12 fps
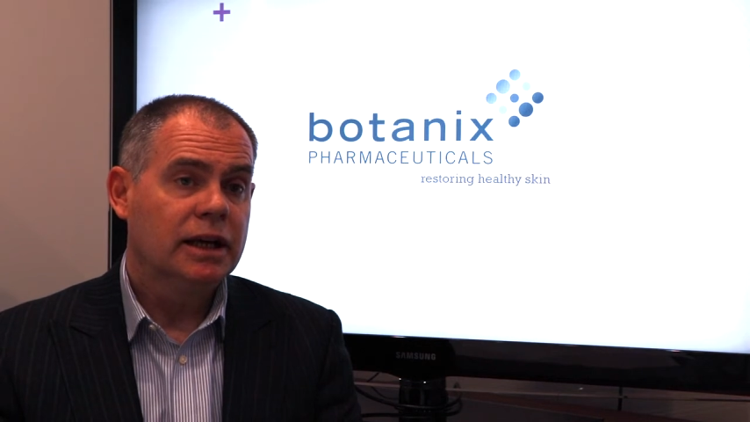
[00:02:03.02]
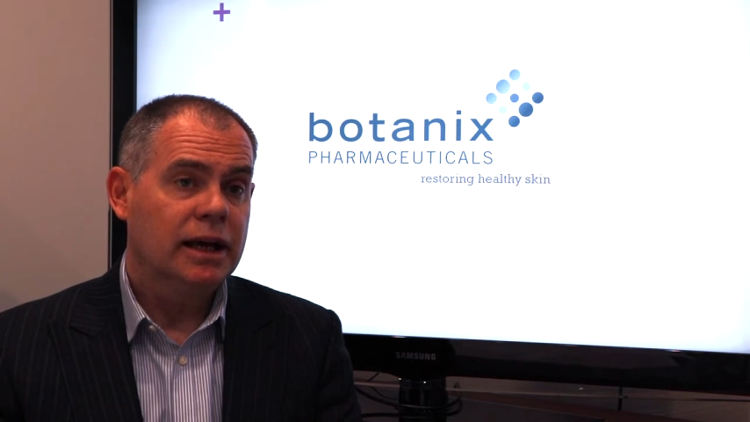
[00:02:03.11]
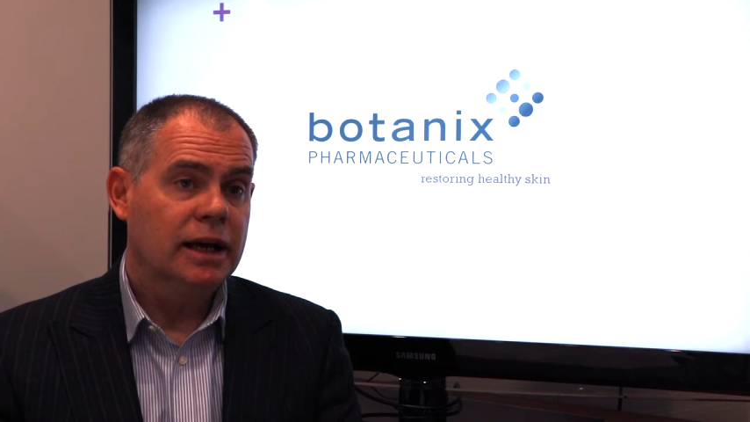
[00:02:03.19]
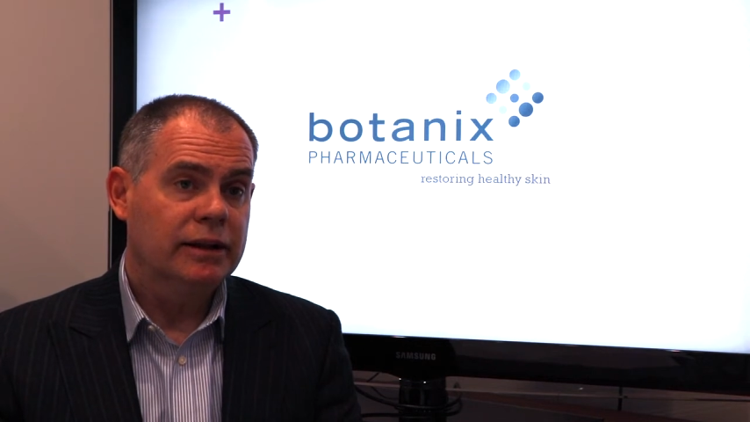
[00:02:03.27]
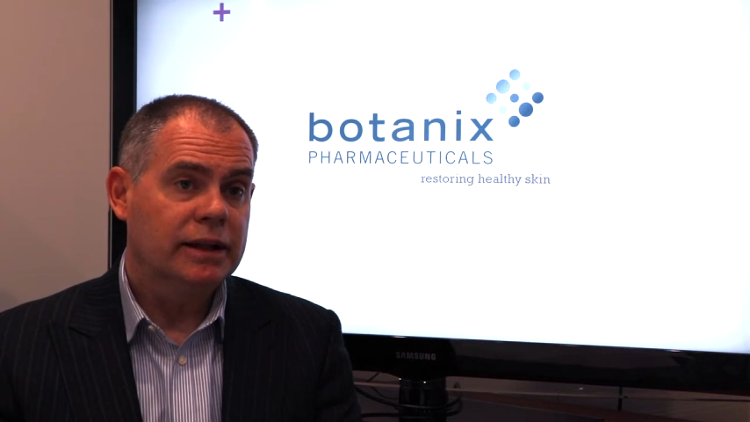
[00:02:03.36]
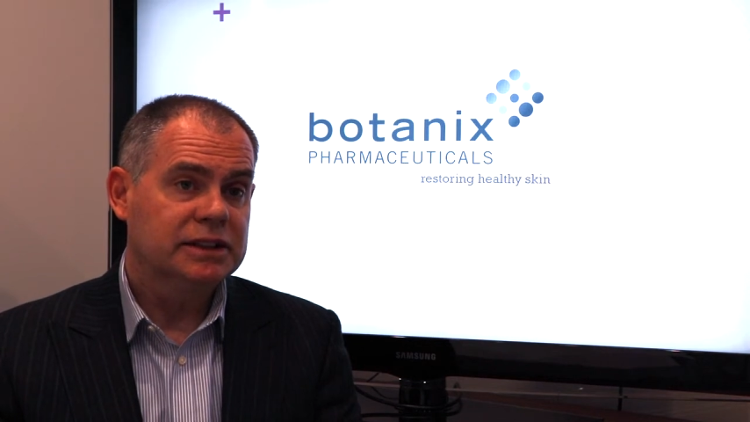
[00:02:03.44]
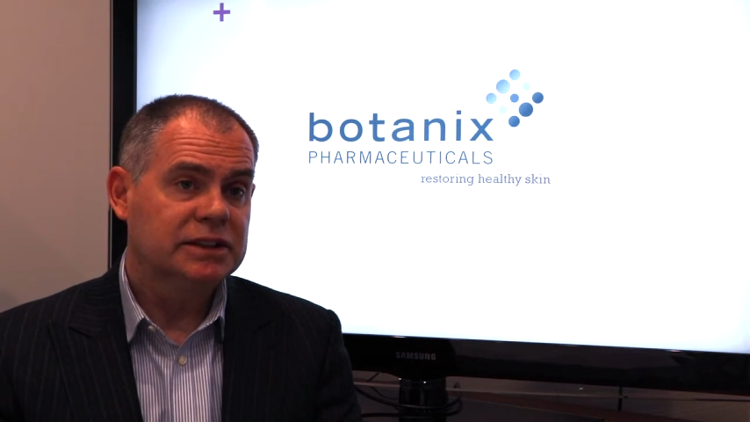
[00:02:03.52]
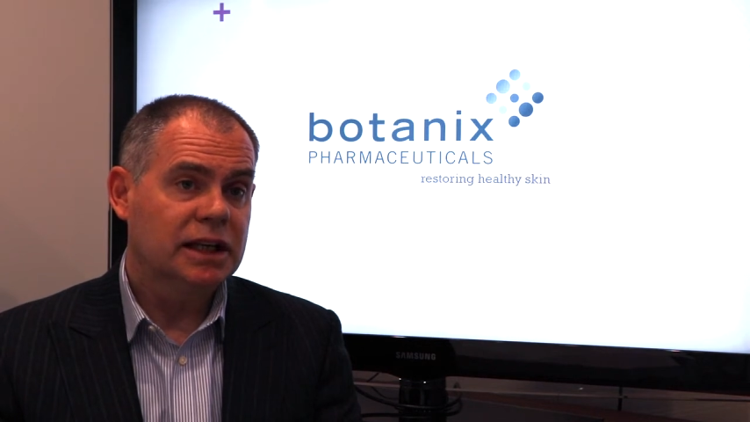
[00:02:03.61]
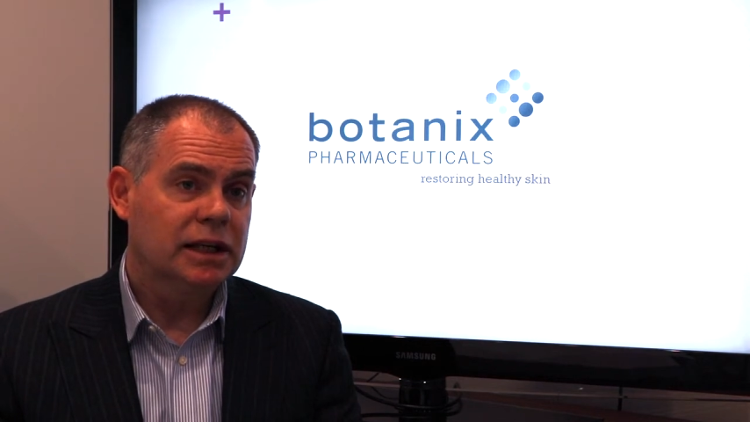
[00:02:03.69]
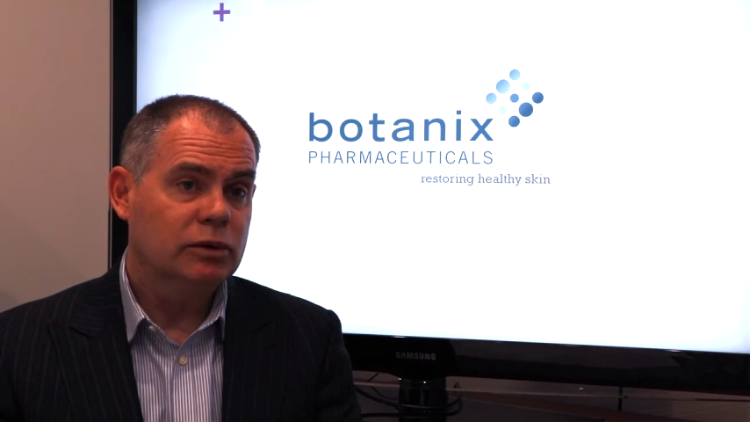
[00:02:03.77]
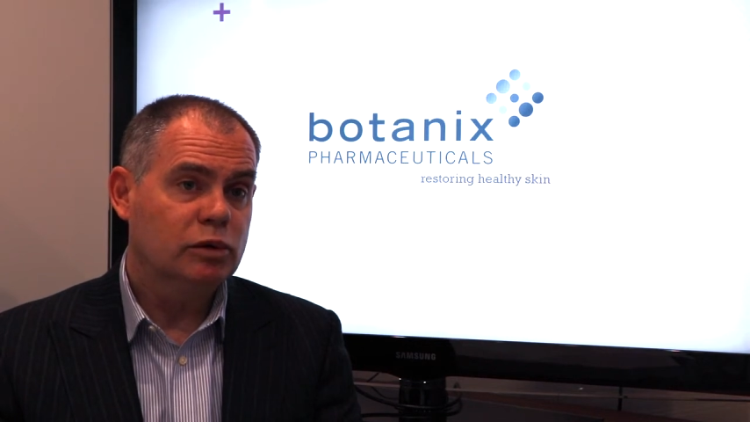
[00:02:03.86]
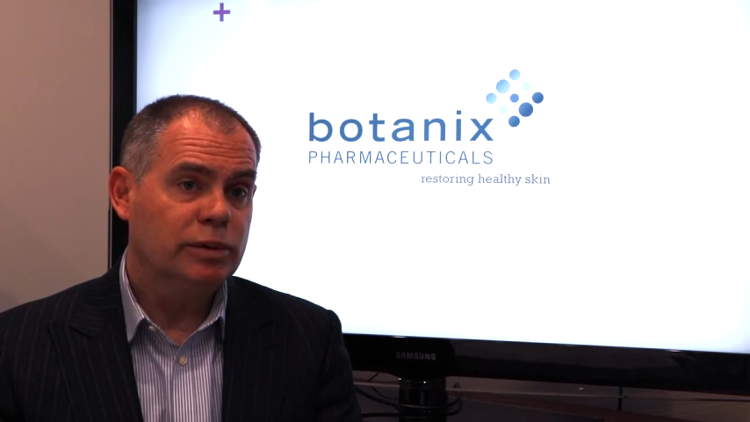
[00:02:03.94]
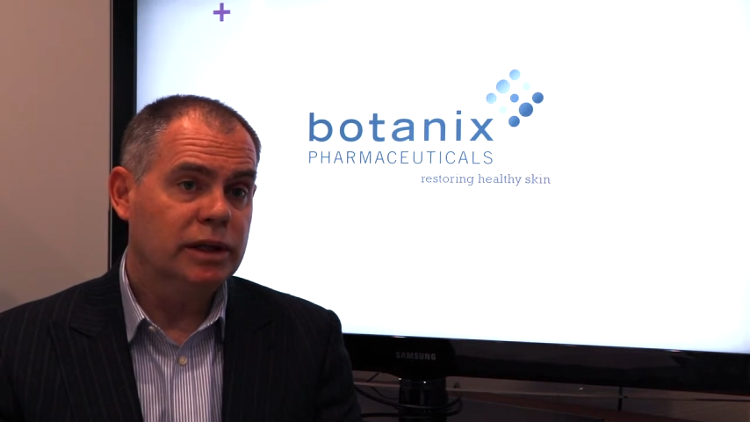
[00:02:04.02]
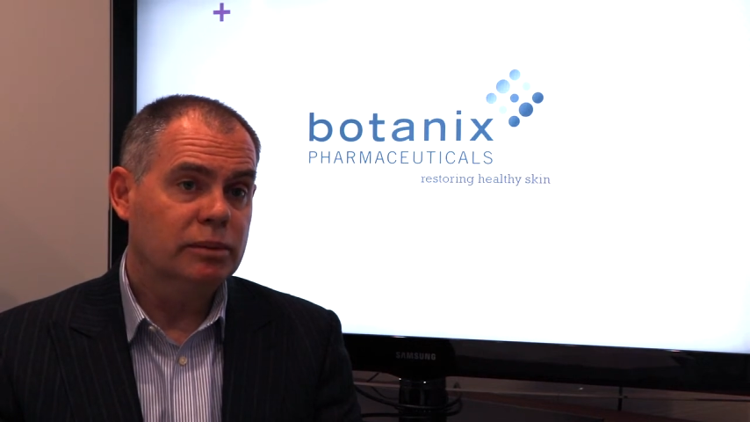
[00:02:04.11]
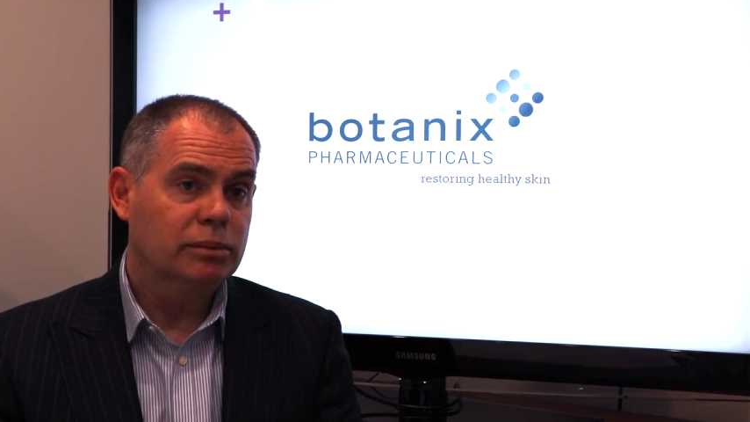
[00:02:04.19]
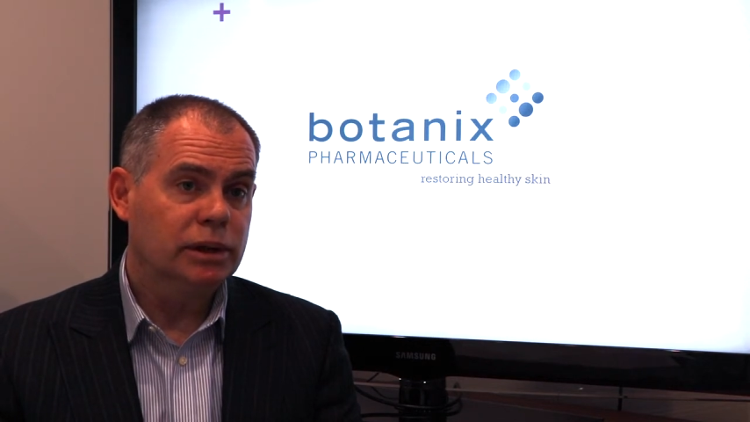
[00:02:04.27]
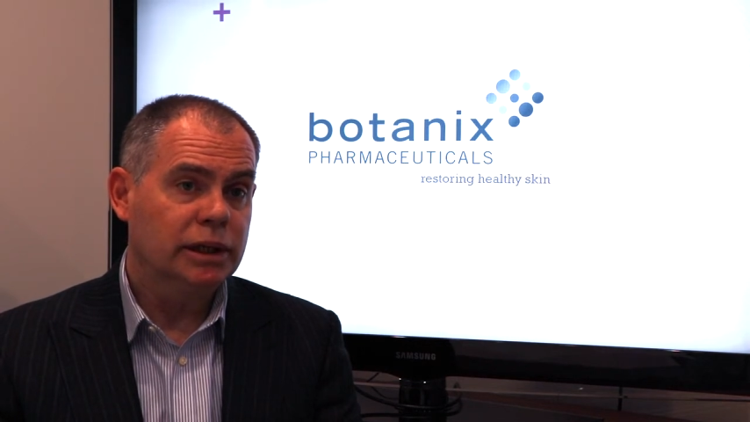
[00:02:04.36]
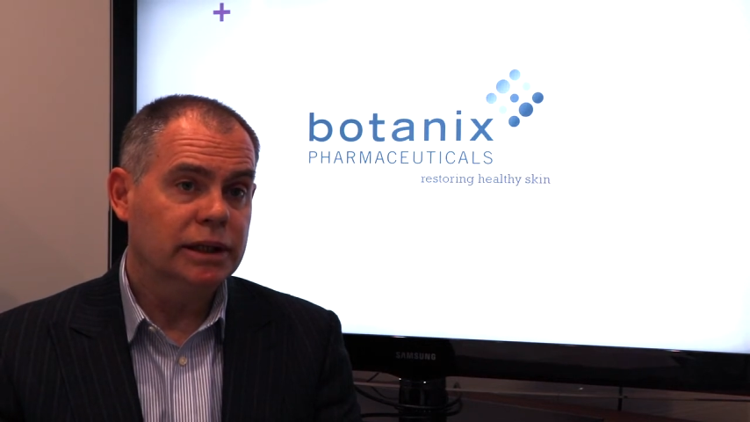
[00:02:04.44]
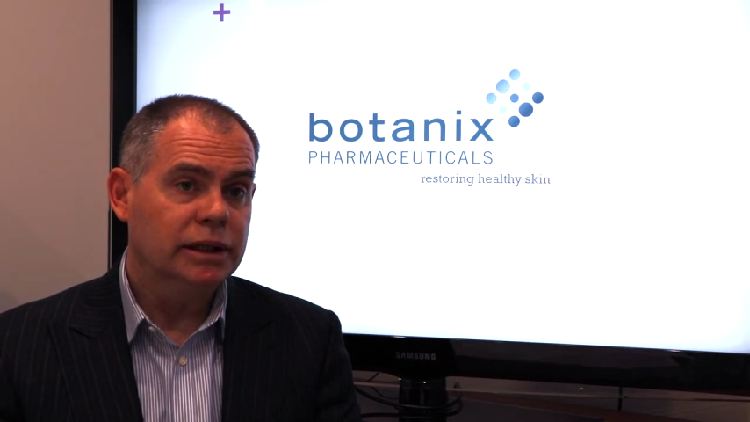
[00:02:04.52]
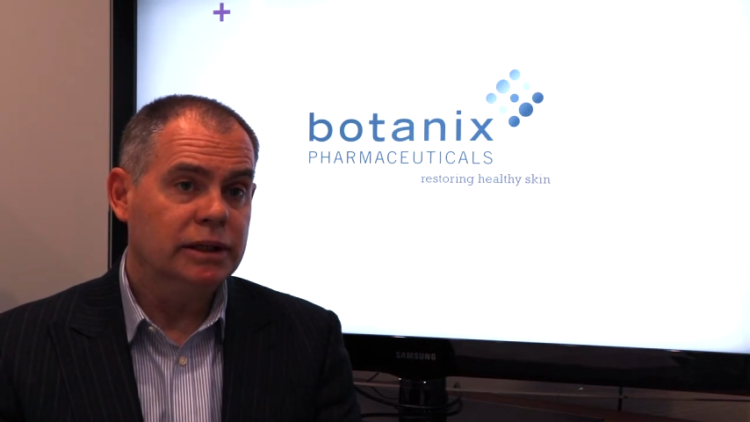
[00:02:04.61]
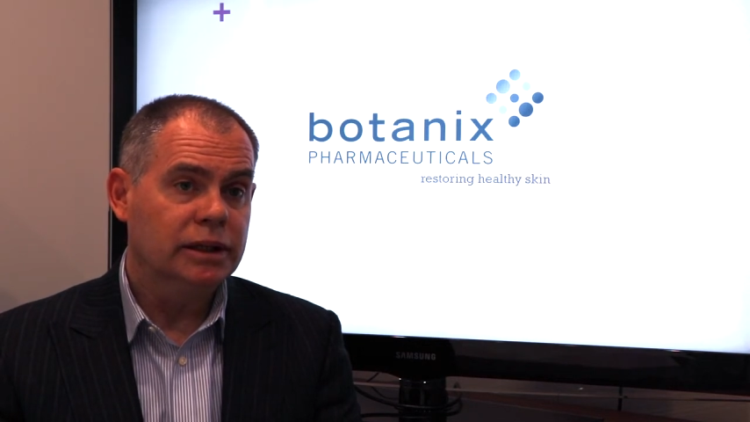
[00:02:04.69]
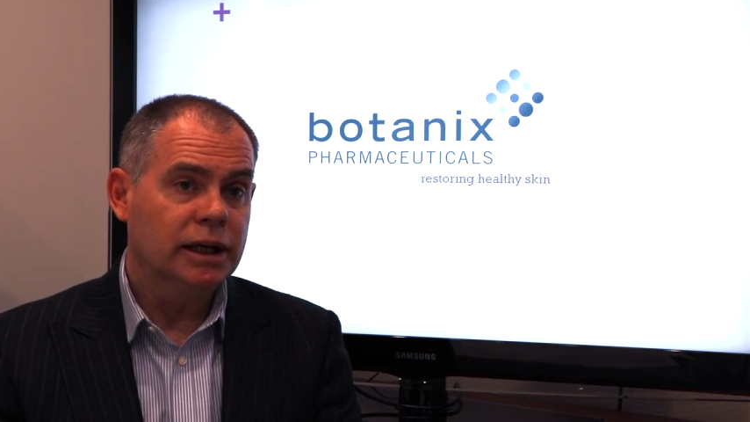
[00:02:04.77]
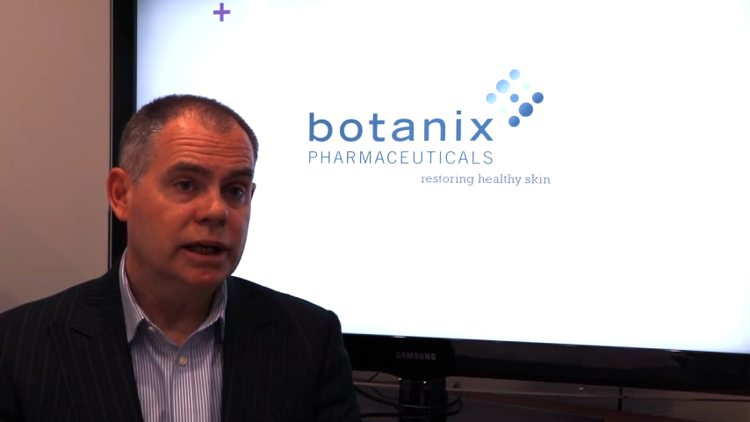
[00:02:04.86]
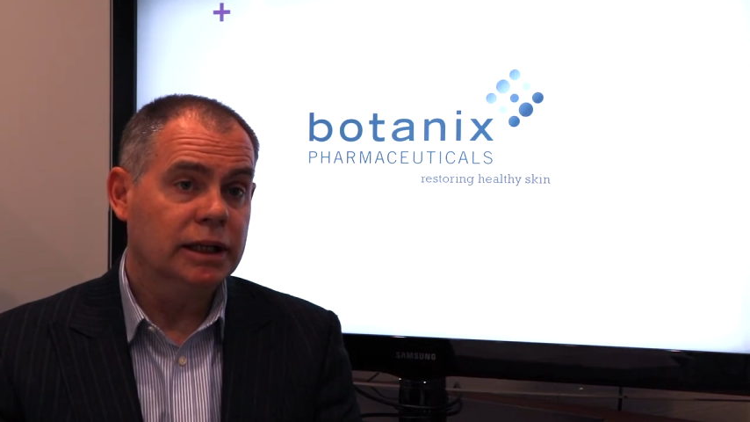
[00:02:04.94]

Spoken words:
That study will be completed